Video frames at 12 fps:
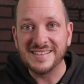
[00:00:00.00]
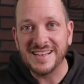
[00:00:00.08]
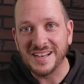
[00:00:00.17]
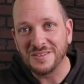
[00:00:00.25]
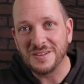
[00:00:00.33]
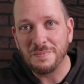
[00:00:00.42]
then
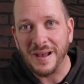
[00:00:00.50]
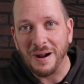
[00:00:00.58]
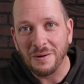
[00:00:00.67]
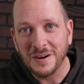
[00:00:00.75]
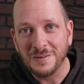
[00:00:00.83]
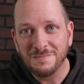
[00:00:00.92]
cycle the
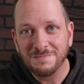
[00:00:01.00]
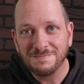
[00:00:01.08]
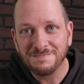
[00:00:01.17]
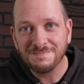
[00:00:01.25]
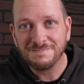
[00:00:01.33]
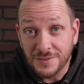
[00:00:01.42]
power.
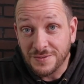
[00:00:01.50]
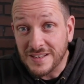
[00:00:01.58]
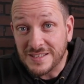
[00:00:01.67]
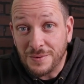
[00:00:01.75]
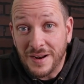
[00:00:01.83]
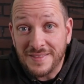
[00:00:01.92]
So
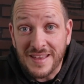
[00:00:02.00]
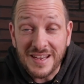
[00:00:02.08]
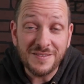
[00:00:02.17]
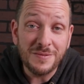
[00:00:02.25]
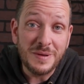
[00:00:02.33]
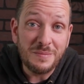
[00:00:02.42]
friends, I want to thank
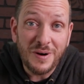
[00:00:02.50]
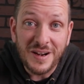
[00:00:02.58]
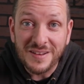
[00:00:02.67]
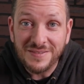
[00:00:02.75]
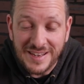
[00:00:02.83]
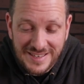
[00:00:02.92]
you for being part
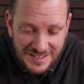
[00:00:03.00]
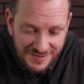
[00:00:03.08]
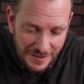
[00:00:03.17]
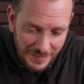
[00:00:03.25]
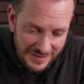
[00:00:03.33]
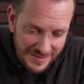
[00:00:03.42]
of the Flight Test
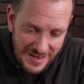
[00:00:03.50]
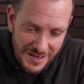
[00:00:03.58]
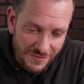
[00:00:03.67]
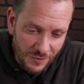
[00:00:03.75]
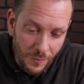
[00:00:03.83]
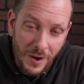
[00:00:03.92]
family. Thank
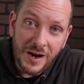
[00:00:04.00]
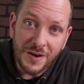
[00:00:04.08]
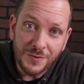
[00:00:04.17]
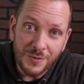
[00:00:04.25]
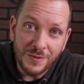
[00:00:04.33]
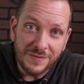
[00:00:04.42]
you for
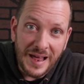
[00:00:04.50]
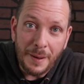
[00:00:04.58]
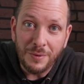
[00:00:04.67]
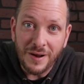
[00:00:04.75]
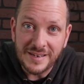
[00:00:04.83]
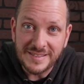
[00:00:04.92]
walking through
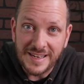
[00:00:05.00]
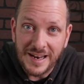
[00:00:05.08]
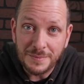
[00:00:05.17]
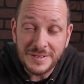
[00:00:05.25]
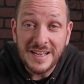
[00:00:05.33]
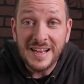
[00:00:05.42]
Flaperon
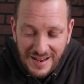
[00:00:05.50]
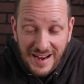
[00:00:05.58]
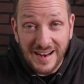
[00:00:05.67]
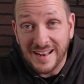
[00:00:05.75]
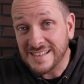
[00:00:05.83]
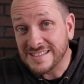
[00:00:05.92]
setups.
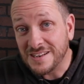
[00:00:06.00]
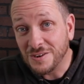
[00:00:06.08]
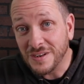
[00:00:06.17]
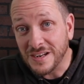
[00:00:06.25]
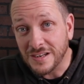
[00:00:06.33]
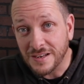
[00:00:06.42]
And like I said
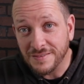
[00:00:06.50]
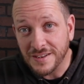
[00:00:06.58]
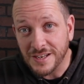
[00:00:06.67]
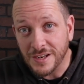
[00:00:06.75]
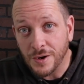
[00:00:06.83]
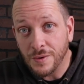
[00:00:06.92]
earlier in the
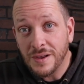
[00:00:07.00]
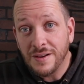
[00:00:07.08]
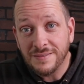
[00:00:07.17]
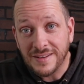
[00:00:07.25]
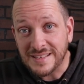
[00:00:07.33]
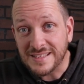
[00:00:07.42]
video,
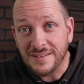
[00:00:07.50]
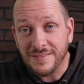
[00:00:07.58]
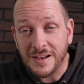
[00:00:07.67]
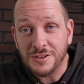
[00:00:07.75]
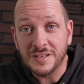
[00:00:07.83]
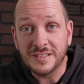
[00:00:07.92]
Flex
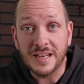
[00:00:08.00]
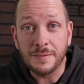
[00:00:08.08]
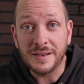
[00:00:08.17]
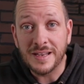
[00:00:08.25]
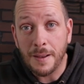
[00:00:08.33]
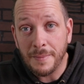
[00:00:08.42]
Innovation is going to
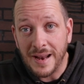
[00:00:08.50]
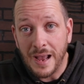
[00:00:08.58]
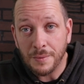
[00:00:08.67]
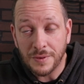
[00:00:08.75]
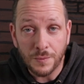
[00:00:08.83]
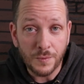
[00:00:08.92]
be coming
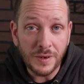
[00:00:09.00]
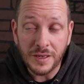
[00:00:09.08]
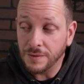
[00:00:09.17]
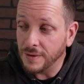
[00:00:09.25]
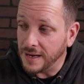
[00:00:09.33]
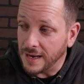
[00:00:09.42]
out with a
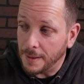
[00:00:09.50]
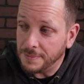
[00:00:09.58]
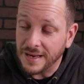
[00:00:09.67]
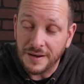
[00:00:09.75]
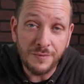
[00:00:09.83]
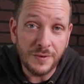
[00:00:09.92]
really great
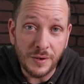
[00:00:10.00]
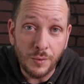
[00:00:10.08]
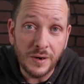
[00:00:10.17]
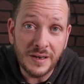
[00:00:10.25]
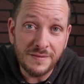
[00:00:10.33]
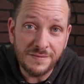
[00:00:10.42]
update for the
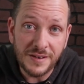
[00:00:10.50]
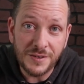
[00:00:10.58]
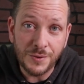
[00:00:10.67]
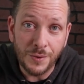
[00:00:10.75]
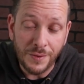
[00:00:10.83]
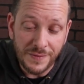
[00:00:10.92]
Aura config
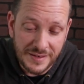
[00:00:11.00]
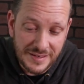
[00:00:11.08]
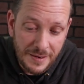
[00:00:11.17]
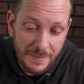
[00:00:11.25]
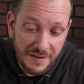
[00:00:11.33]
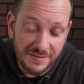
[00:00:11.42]
tool that's
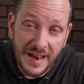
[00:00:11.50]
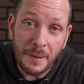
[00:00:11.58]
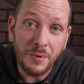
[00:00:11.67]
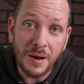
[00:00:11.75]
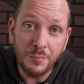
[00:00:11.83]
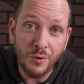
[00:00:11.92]
going to make
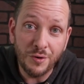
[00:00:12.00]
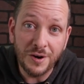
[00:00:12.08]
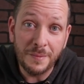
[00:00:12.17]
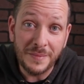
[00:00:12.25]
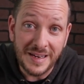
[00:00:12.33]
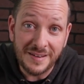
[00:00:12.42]
Flaperon
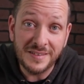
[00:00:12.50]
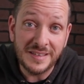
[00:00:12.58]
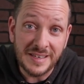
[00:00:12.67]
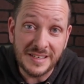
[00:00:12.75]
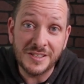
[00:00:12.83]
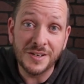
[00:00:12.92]
programming
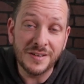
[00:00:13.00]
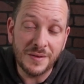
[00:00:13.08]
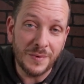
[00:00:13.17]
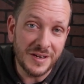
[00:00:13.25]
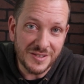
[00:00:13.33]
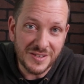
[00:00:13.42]
even easier
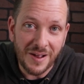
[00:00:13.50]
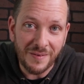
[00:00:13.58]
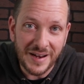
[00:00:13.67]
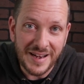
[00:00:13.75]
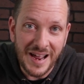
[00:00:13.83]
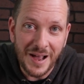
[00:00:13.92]
than saw
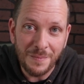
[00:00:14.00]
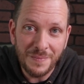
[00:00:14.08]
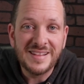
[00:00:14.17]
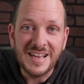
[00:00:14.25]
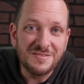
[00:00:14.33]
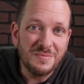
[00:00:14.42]
right now.
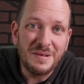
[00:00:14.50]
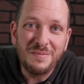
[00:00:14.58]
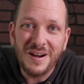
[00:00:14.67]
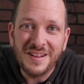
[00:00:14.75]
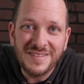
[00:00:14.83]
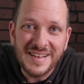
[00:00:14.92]
Thanks for being
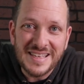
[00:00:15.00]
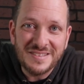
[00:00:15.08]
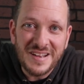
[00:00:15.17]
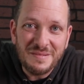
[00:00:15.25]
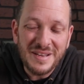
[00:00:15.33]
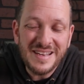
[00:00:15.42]
part of the Flight Test
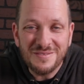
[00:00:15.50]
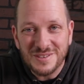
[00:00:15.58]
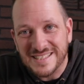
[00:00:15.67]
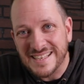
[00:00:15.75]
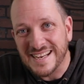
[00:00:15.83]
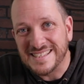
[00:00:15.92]
family, and we'll
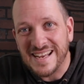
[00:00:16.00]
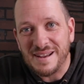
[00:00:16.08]
see you next